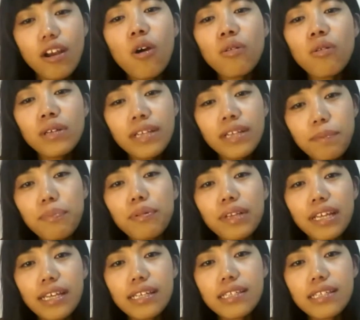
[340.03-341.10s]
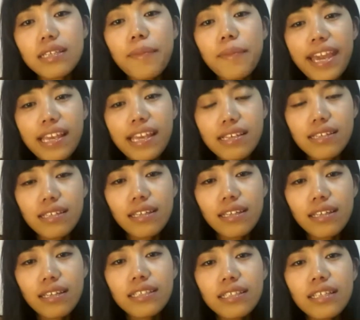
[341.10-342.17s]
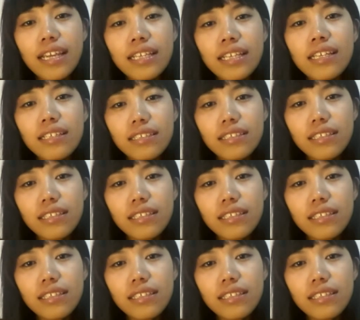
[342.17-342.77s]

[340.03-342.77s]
own space. They need